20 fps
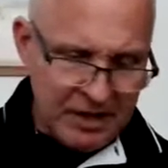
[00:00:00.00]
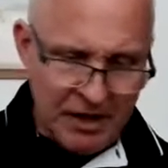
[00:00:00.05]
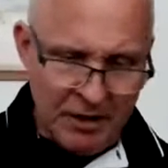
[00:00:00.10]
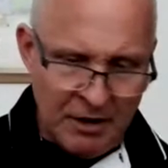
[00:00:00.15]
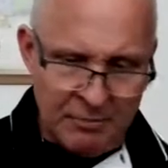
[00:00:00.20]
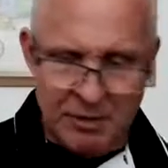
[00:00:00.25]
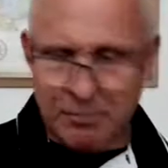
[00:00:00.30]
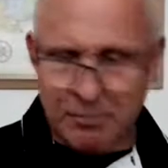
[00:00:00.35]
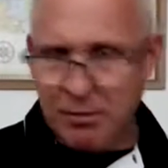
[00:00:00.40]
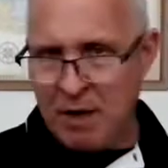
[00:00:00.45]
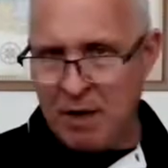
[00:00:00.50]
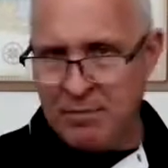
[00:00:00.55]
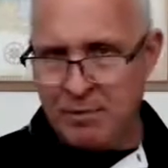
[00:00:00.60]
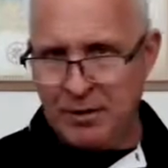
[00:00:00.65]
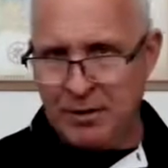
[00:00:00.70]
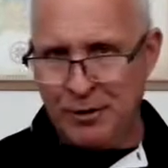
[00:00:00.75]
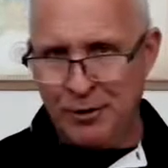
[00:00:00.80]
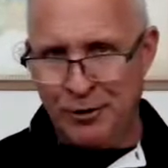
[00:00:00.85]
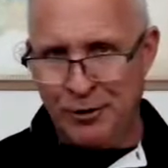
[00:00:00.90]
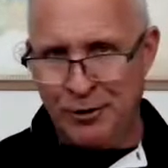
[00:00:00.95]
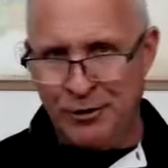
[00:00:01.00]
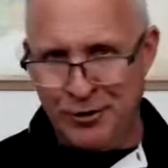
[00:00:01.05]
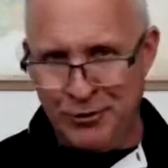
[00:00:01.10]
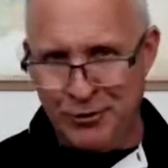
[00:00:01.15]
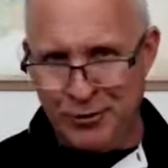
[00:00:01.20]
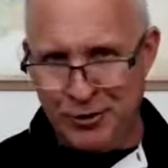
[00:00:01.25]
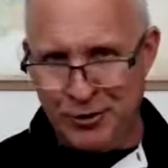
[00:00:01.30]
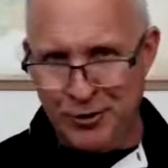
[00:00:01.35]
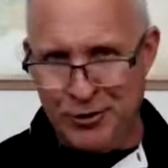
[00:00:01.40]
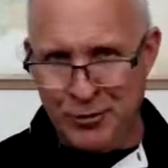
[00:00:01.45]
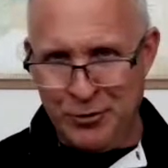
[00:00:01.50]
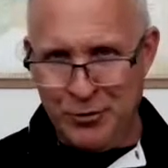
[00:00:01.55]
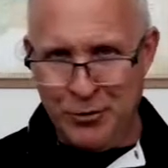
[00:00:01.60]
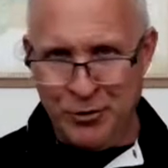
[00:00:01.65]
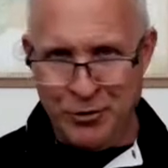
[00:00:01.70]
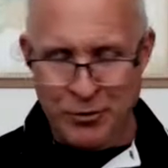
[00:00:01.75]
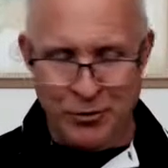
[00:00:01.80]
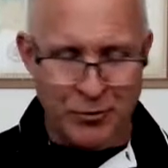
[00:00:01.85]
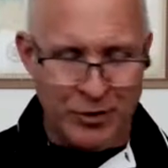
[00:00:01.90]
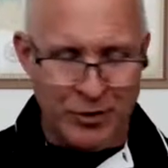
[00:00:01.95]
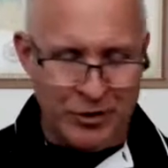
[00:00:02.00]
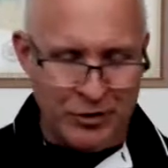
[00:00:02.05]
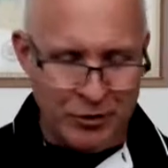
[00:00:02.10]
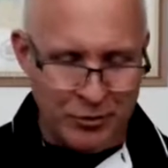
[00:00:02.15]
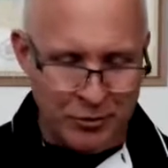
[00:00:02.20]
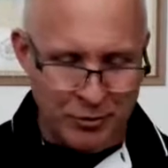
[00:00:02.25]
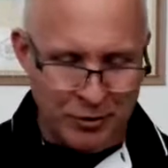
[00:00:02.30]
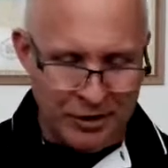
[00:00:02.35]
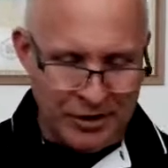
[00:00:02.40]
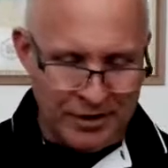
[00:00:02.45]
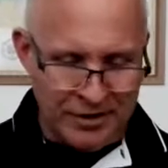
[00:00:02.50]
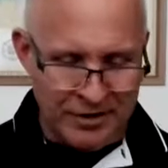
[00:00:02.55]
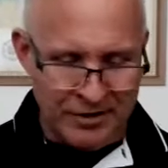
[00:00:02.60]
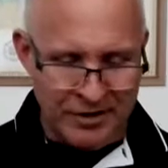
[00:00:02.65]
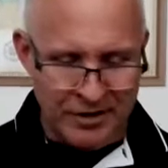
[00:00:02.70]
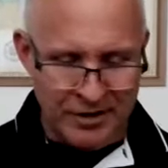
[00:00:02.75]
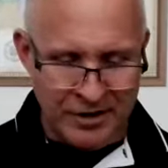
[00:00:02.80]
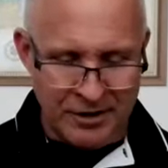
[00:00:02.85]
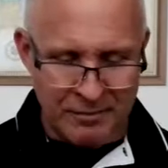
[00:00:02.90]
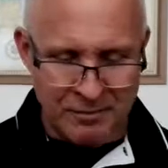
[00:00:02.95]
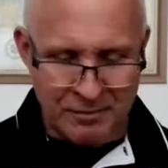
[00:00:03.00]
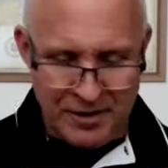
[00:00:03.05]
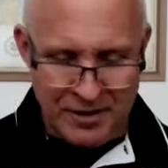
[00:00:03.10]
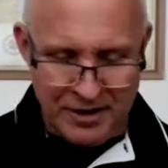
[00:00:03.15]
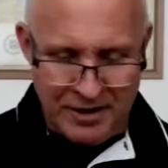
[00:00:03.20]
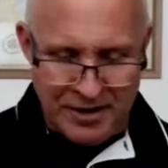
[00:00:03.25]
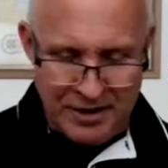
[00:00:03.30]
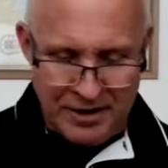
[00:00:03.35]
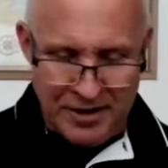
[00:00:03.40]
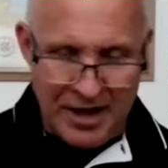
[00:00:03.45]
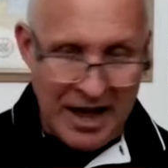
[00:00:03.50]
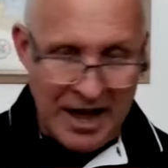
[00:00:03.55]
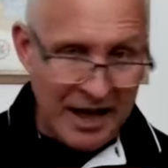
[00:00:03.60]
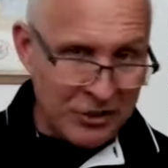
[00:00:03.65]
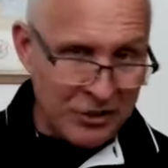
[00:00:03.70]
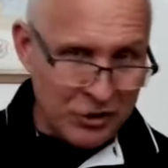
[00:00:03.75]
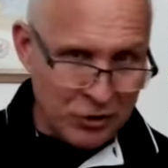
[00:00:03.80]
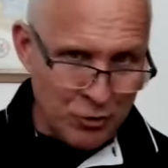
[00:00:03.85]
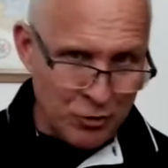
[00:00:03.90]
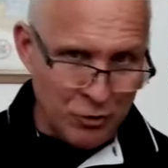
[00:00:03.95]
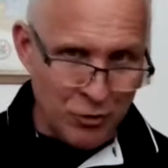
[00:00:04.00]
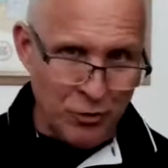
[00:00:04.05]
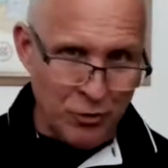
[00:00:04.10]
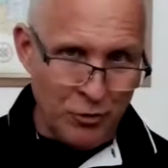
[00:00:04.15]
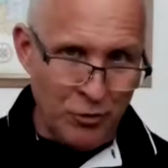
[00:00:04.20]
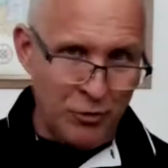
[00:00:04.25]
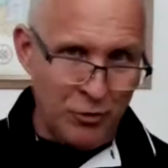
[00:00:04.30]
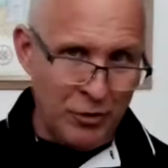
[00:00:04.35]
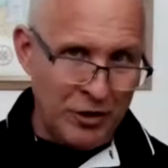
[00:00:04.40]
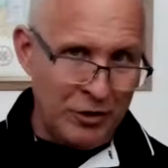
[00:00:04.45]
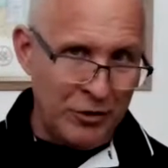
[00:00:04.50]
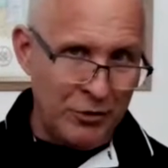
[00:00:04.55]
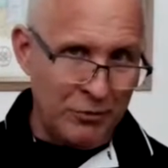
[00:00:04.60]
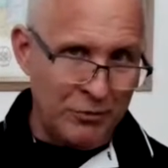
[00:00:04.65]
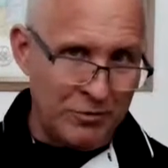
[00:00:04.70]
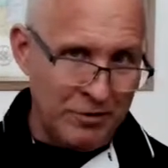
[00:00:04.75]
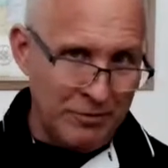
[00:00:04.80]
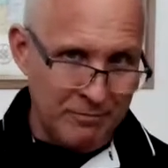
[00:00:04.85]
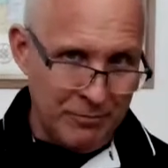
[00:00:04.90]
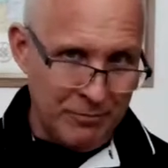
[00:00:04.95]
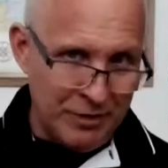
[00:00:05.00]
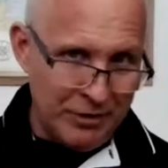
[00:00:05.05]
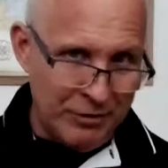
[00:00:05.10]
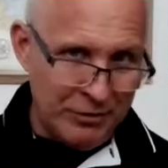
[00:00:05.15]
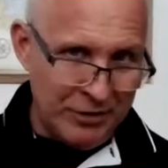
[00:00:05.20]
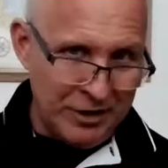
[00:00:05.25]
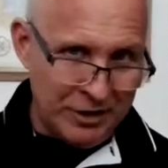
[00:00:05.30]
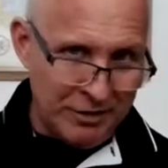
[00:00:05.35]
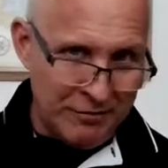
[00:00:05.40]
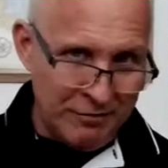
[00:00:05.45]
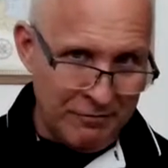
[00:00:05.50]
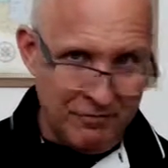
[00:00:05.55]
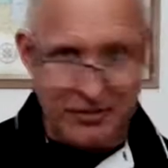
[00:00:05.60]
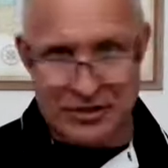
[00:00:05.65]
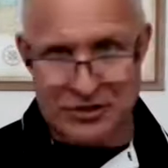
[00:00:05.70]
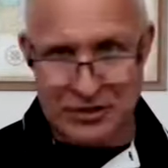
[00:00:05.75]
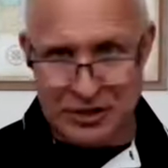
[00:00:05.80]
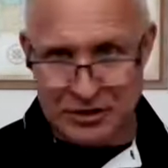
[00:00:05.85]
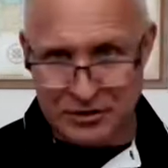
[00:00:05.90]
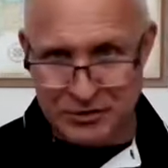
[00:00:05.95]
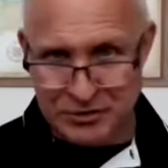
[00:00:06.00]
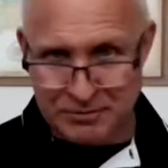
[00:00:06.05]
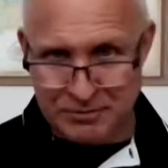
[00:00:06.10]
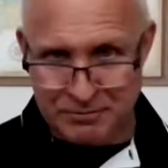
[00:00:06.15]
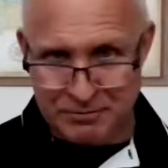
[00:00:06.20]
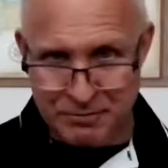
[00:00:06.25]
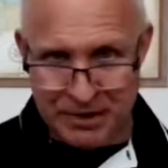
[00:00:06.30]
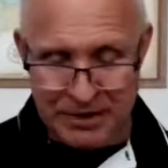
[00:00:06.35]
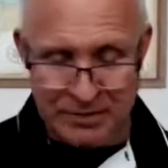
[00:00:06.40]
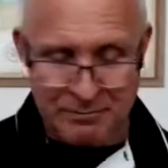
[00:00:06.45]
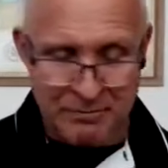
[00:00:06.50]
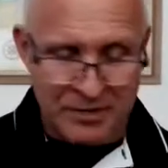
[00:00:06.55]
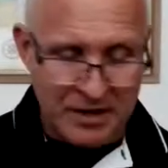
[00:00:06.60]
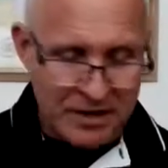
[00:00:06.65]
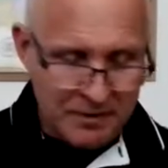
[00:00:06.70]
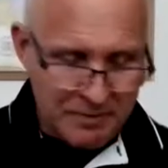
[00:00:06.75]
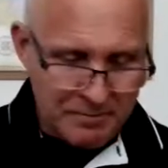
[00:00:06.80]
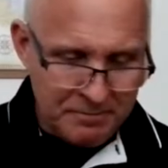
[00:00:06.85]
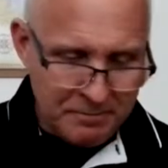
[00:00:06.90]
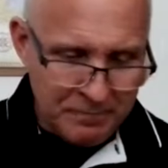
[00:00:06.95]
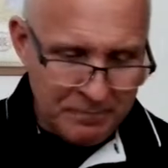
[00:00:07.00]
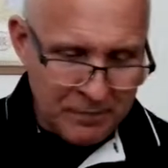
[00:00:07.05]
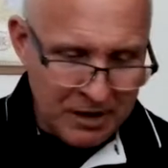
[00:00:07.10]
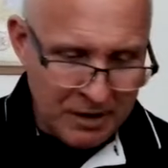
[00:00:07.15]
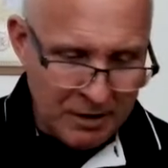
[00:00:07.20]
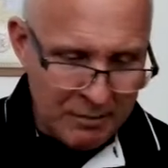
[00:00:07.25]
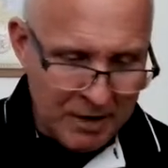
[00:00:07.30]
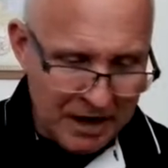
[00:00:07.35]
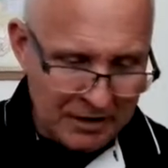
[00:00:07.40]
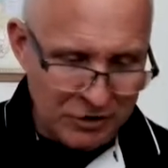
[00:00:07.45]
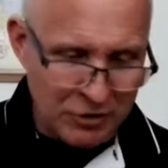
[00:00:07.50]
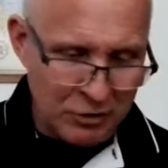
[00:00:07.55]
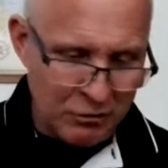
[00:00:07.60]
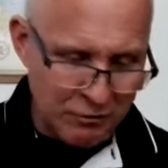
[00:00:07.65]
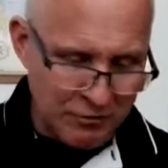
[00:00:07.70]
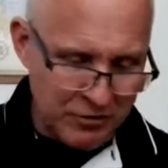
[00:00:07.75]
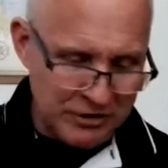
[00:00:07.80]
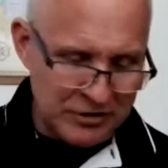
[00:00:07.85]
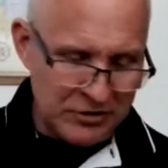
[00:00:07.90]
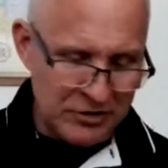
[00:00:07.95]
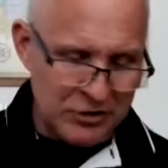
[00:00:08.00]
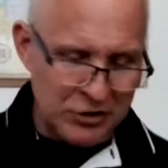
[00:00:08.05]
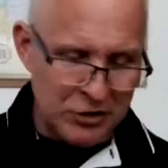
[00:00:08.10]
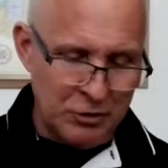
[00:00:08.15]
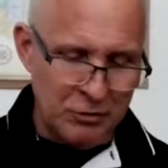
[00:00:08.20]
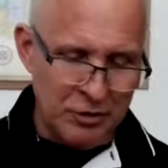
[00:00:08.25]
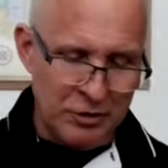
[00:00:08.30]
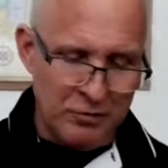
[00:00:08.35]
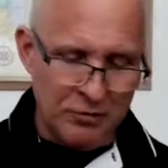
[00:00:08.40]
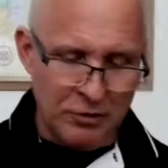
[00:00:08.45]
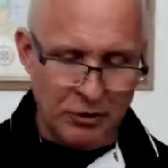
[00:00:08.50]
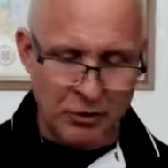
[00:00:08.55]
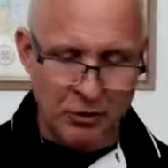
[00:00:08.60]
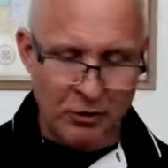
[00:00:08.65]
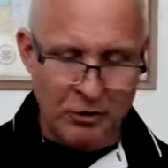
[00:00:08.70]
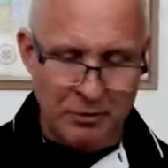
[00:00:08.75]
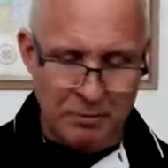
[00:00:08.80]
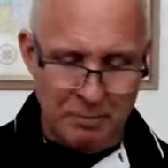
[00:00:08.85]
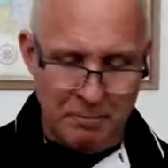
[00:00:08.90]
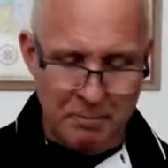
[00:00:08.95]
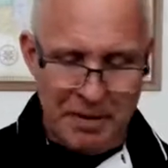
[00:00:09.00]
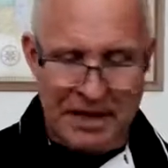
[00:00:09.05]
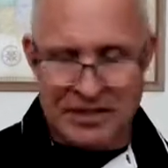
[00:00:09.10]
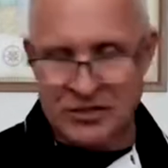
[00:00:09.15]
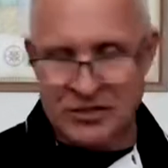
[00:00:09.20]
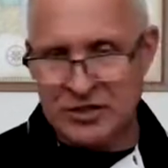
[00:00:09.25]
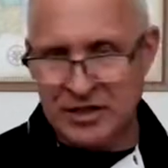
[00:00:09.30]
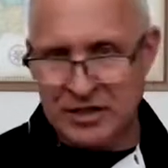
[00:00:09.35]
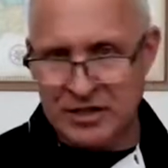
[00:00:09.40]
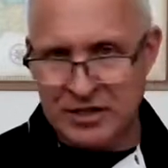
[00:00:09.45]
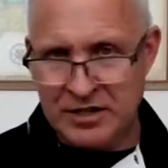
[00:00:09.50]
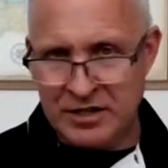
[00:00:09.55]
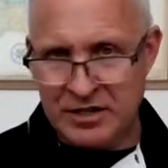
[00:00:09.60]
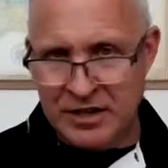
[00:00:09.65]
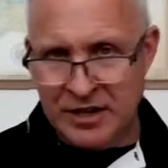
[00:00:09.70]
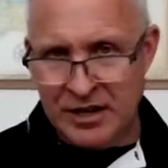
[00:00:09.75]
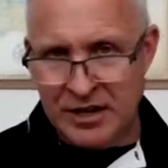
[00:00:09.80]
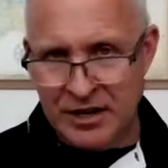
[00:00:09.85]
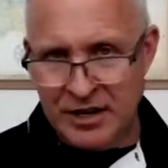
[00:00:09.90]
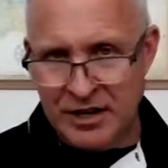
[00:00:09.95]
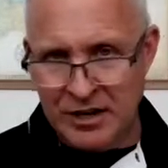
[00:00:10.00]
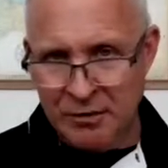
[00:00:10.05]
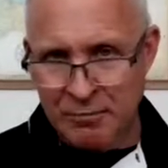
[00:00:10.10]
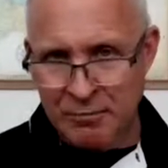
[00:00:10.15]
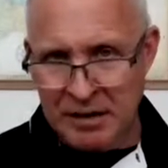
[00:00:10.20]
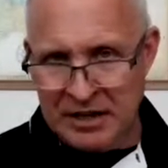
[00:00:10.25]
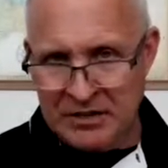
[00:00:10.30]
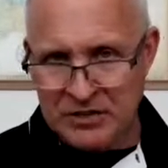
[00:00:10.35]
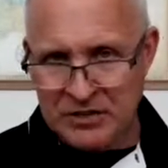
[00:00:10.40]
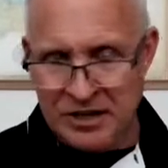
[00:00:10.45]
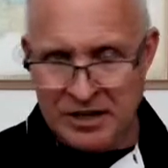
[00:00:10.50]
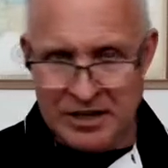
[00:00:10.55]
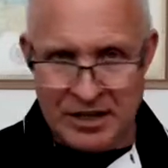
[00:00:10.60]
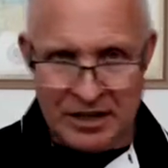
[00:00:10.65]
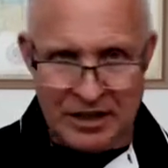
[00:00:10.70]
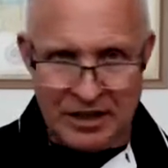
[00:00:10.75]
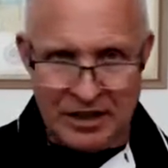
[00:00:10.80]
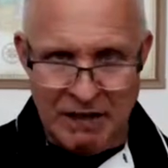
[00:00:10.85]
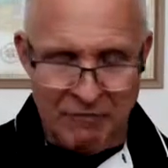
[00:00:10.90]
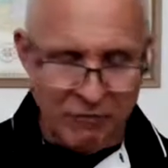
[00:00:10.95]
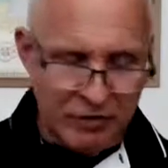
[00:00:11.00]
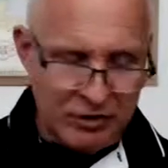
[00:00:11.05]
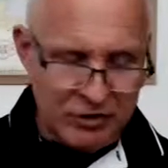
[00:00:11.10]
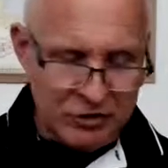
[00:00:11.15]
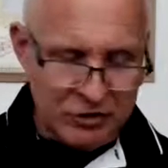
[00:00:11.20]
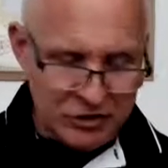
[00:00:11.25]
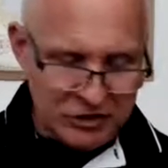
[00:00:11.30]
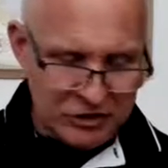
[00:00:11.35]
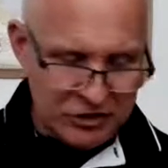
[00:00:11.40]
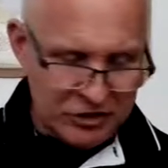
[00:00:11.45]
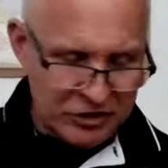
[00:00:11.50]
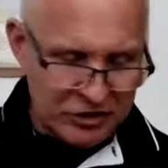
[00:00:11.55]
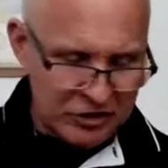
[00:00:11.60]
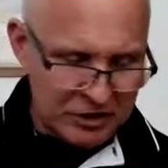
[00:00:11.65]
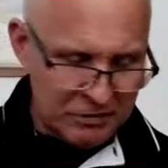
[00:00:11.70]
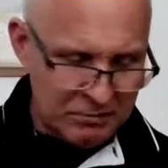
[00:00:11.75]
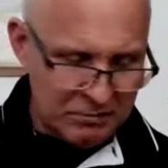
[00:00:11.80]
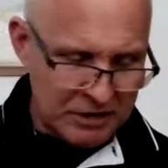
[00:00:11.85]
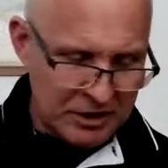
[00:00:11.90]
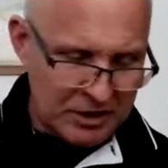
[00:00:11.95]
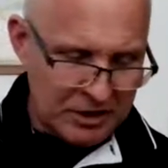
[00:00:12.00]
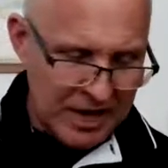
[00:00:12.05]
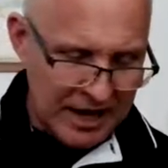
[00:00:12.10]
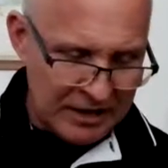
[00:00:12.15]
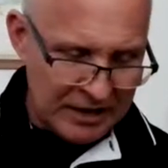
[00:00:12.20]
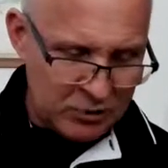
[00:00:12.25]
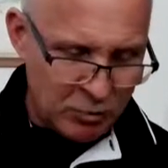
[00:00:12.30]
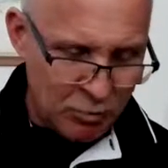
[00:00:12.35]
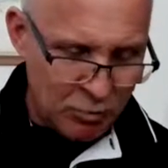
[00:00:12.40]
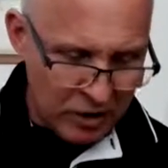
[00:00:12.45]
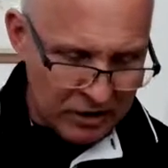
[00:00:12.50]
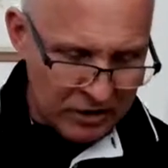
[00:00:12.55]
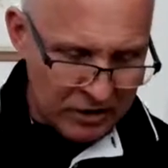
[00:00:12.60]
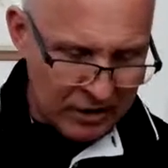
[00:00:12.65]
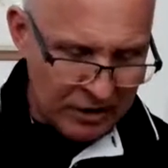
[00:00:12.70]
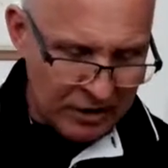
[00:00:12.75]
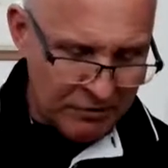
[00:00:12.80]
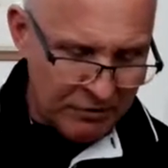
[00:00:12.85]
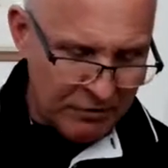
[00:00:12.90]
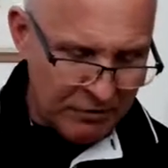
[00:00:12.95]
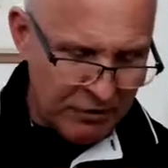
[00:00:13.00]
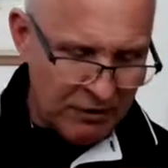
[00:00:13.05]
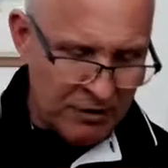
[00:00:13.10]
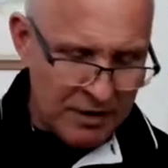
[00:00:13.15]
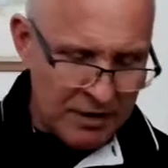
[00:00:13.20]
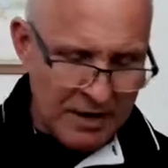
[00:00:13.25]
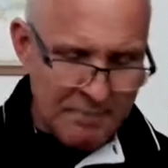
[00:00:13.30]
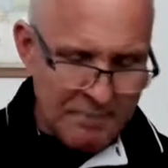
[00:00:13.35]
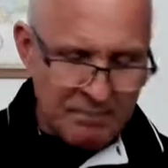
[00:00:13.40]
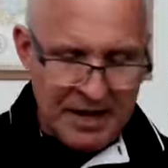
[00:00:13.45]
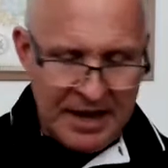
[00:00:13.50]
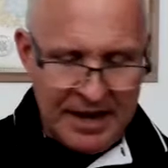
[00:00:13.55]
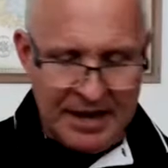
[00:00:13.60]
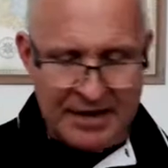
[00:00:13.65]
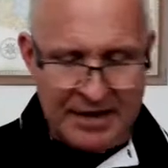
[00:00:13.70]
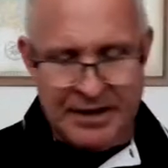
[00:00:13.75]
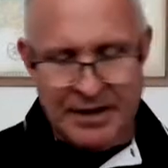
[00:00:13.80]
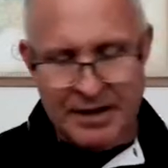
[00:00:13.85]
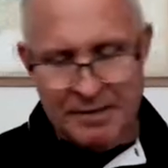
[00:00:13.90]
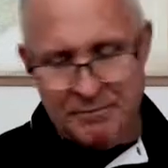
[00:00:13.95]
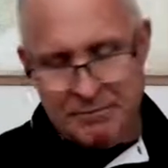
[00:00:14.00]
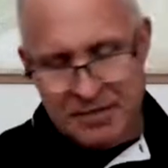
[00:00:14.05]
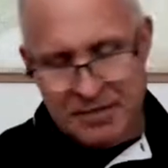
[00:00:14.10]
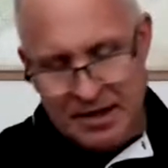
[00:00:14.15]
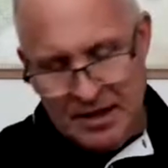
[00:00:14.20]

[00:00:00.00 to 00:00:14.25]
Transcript: Um, you probably learned this when you were when you were in um, high school when you when you did physics, right? Um, high school physics, you would have learned basic, you know, basic leverage systems, a class one lever, and